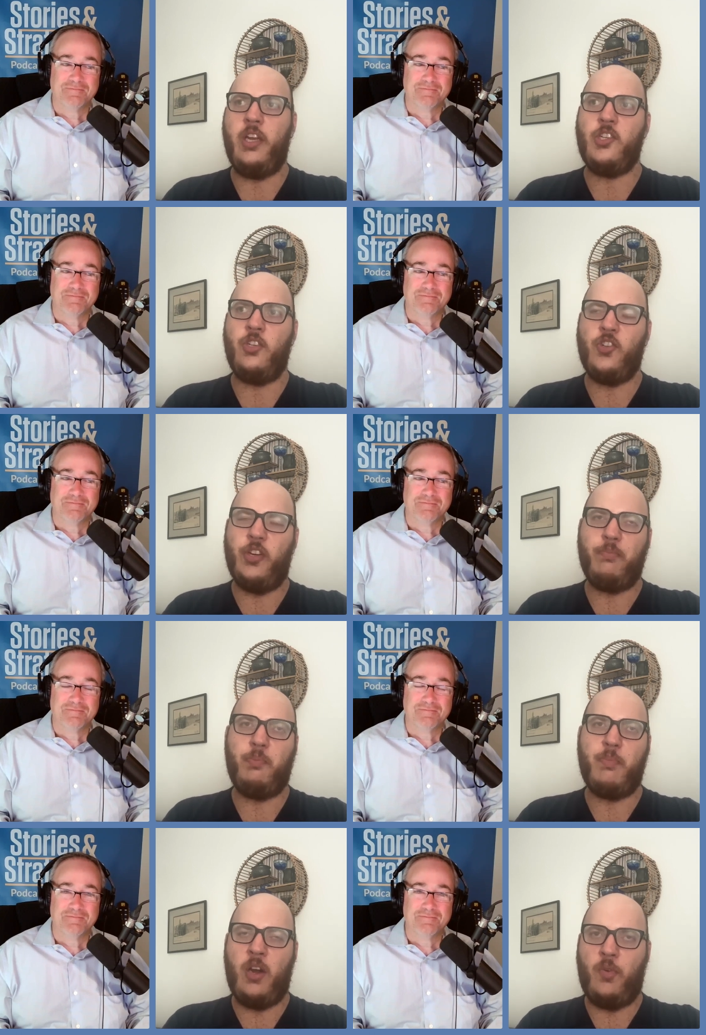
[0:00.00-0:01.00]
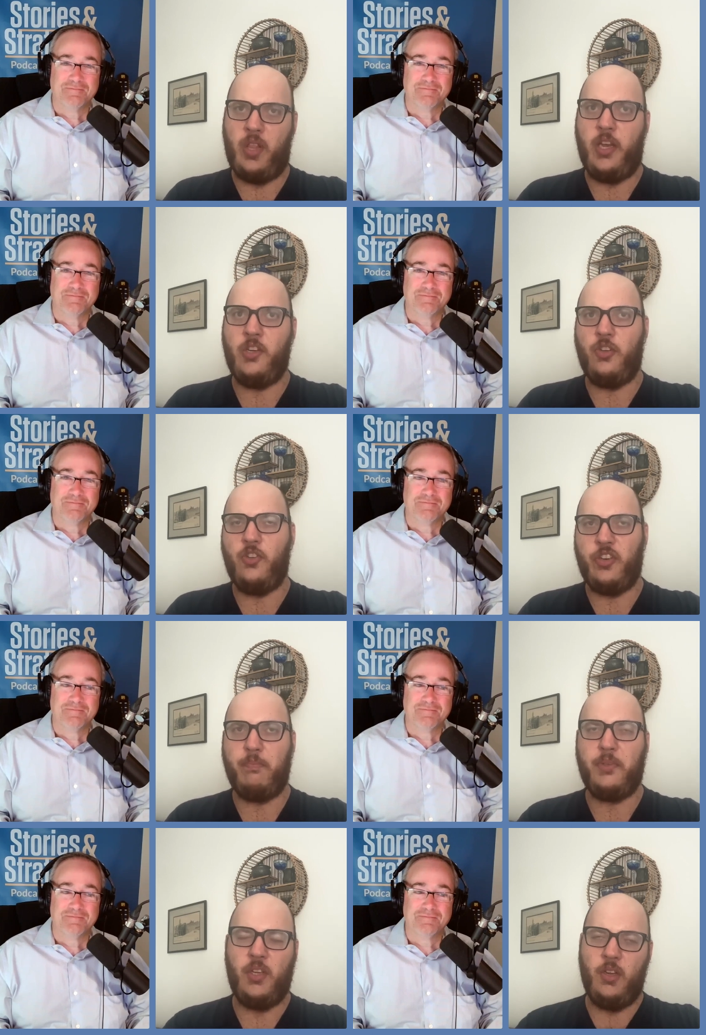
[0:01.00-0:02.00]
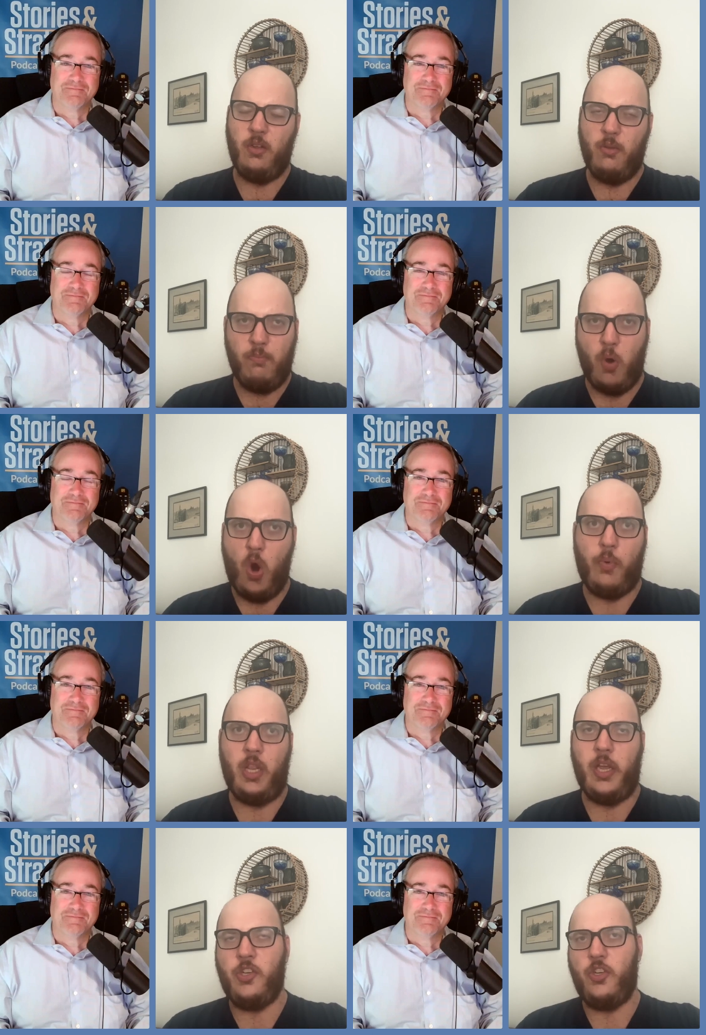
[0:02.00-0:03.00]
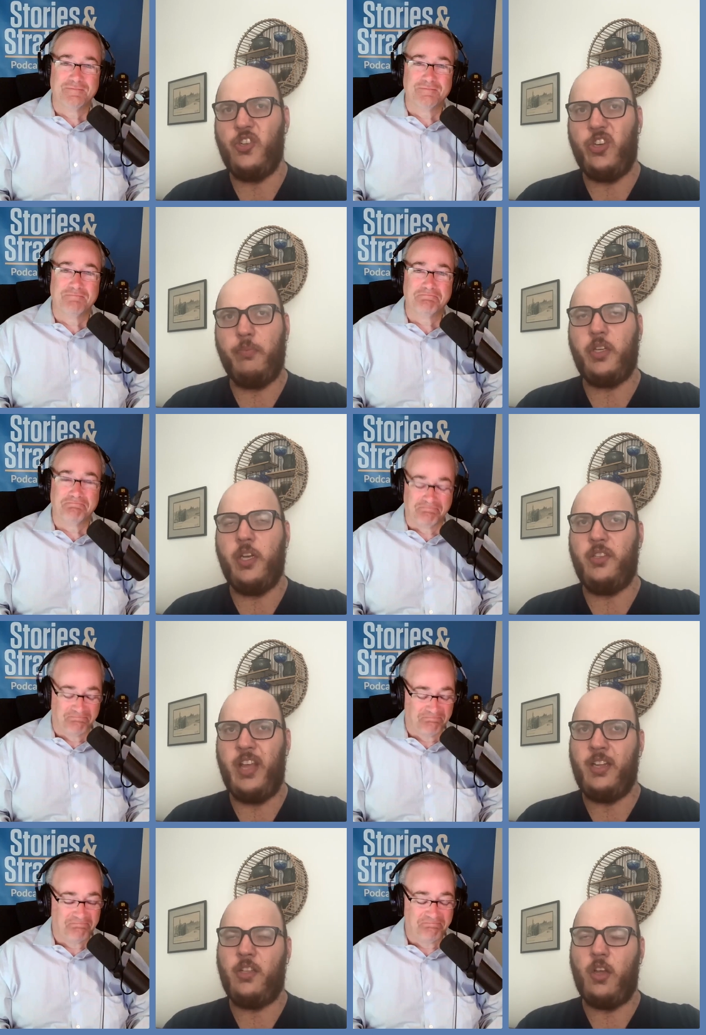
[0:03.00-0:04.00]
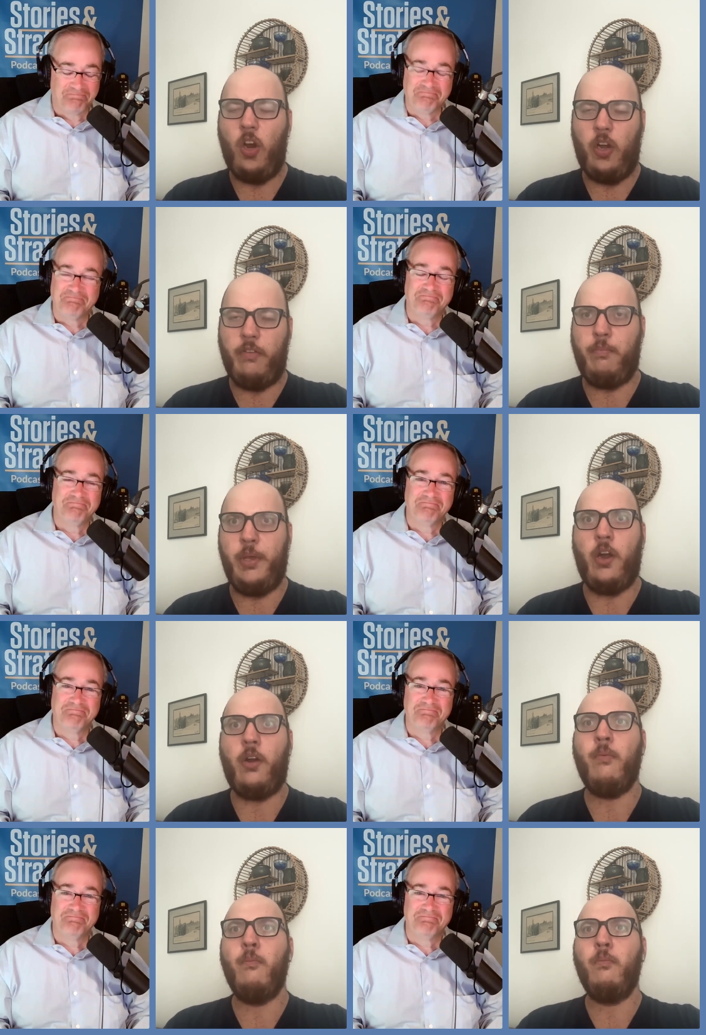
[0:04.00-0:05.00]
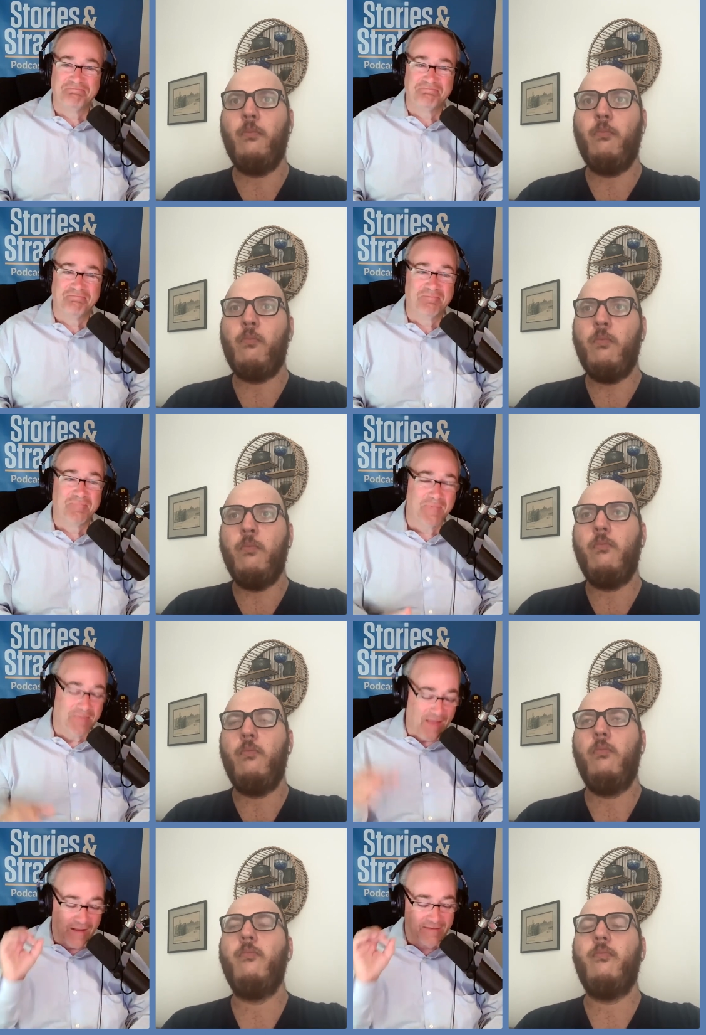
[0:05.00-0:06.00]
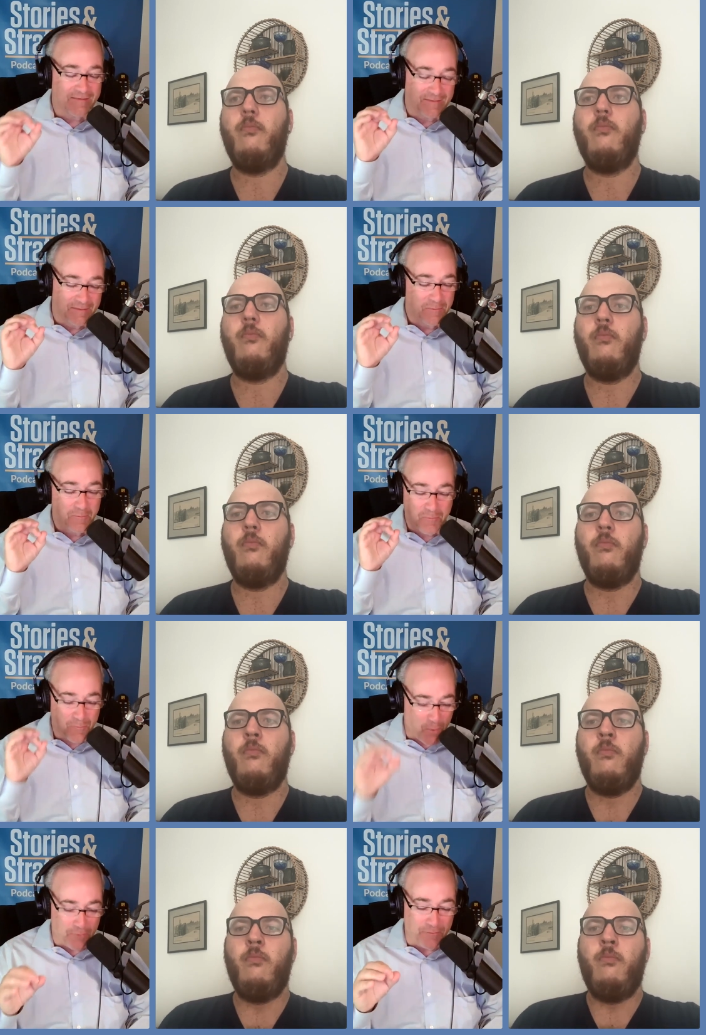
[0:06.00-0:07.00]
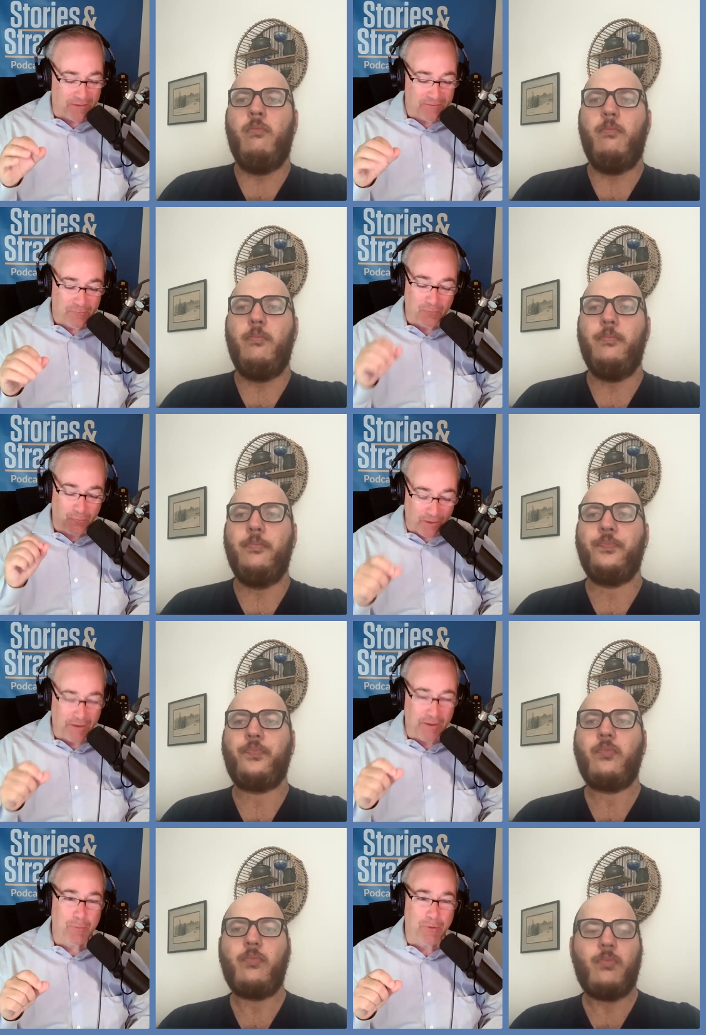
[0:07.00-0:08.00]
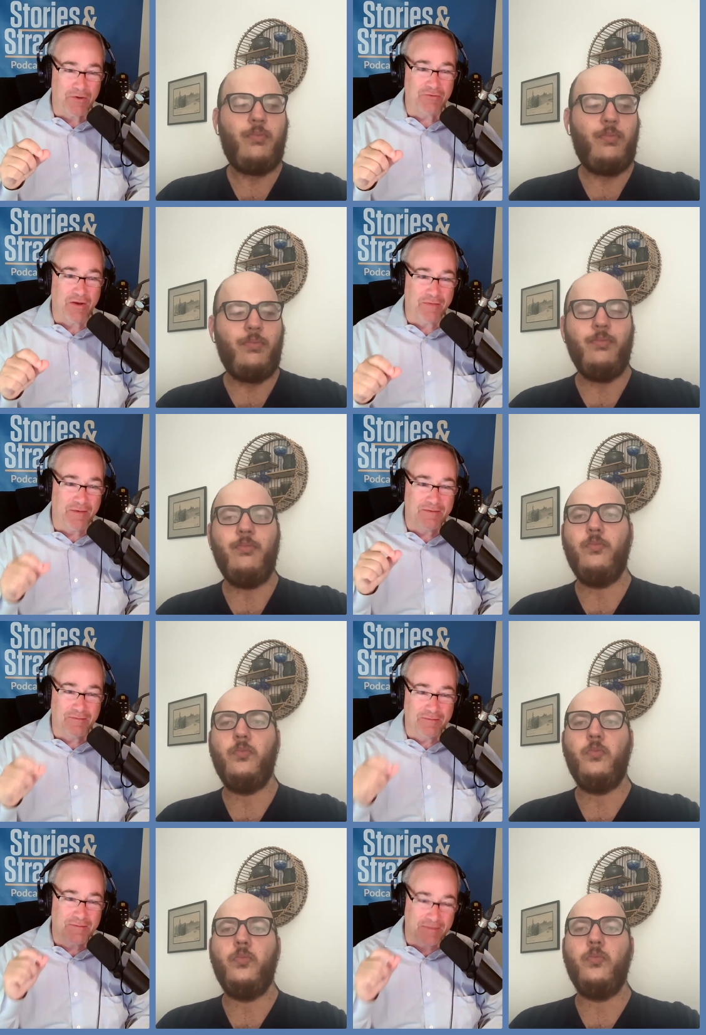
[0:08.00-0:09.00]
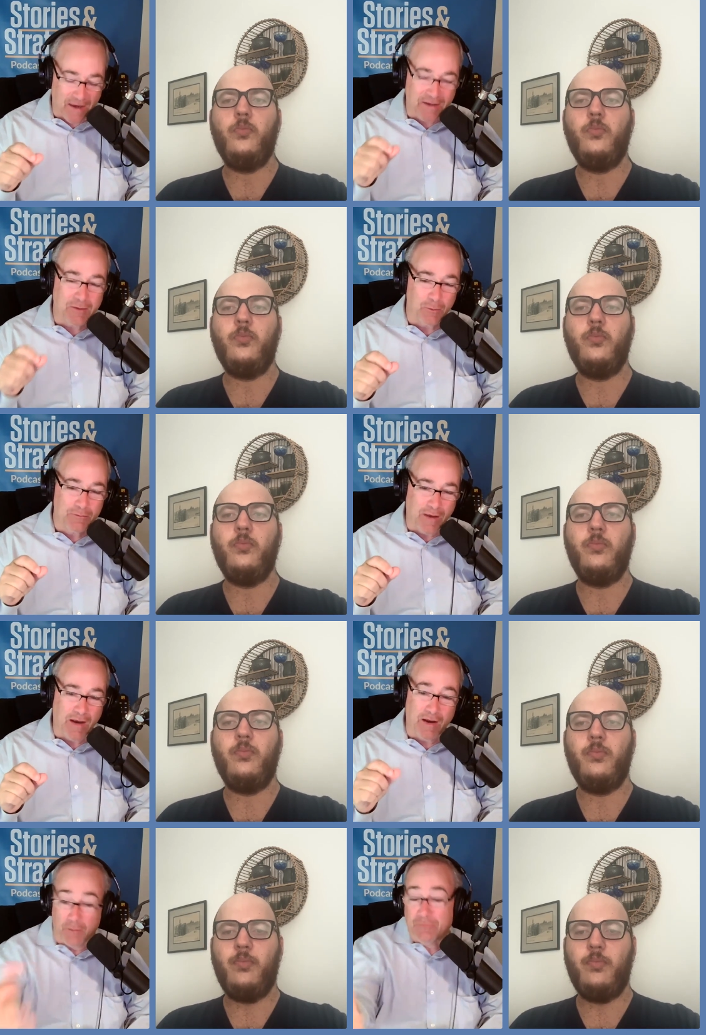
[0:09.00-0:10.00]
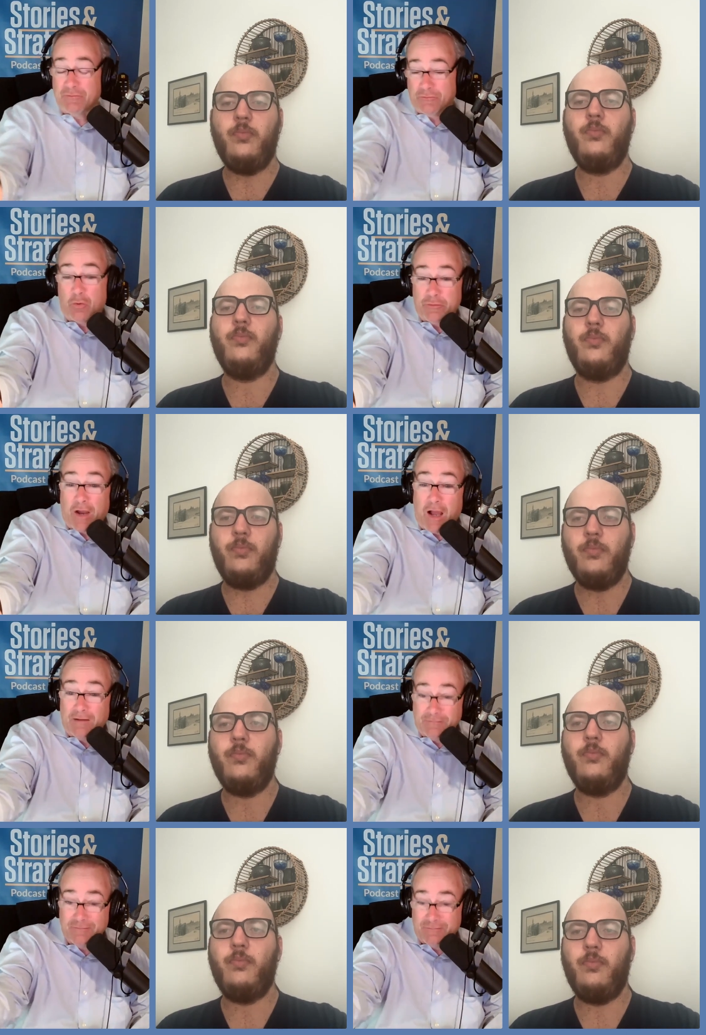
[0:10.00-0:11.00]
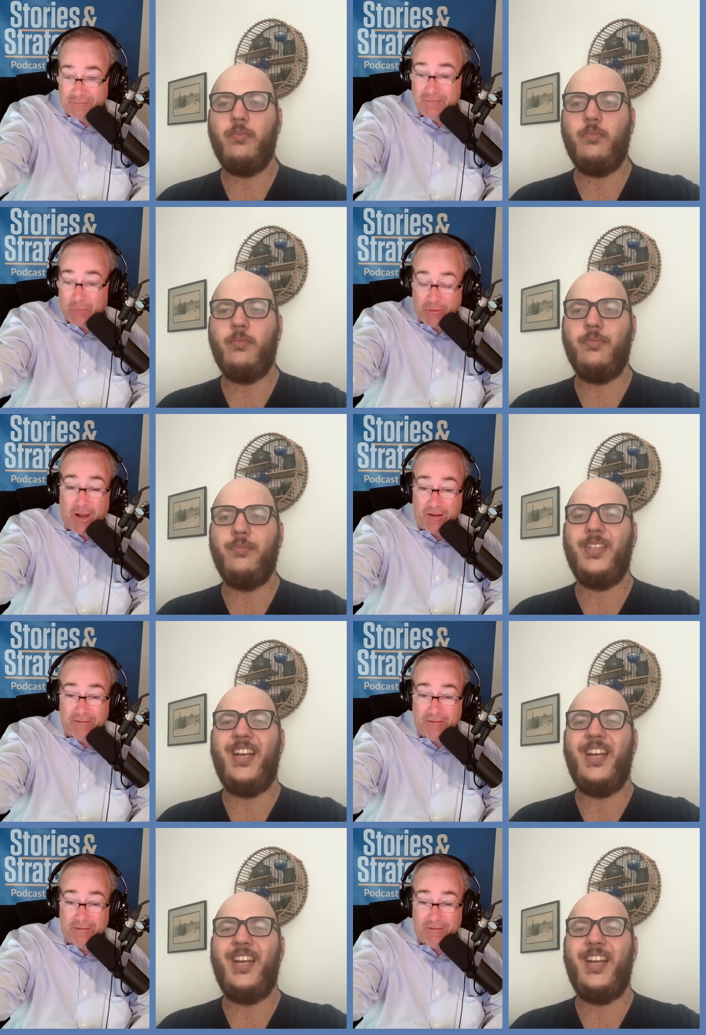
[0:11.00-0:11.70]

Speaker 1: relationships, better relationships, more relationships, because that's the heart of PR.
Speaker 2: That's perfect. Really appreciate this. Thank you, Zach. Uh, toda. Toda,